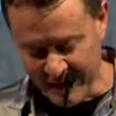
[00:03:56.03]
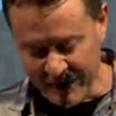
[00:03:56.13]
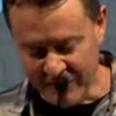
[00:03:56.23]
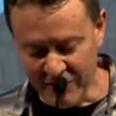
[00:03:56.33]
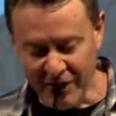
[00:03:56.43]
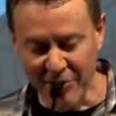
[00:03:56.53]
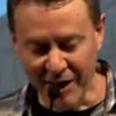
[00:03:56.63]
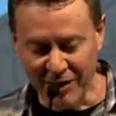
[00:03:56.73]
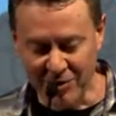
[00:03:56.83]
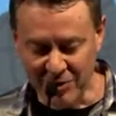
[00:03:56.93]
Our Heavenly
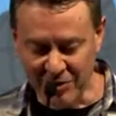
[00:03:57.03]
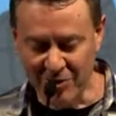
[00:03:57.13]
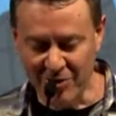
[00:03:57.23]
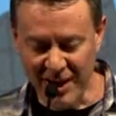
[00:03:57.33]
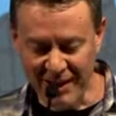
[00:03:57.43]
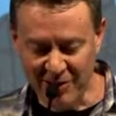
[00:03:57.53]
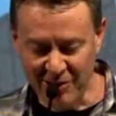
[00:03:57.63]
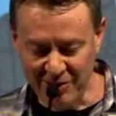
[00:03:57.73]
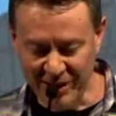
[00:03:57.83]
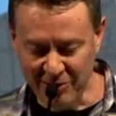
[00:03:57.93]
Father, we do thank
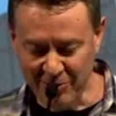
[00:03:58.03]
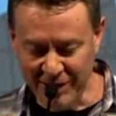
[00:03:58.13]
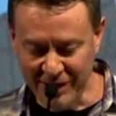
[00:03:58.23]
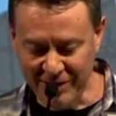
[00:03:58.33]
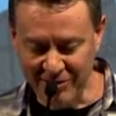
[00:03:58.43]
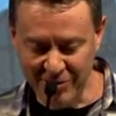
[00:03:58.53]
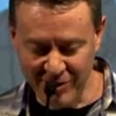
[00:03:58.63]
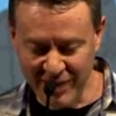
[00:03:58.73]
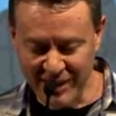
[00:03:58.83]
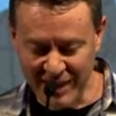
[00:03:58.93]
you that we can
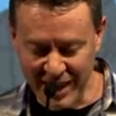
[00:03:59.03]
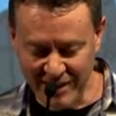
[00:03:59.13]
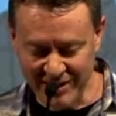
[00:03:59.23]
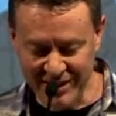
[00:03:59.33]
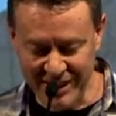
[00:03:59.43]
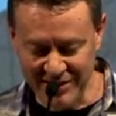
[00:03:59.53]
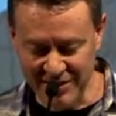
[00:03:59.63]
freely gather together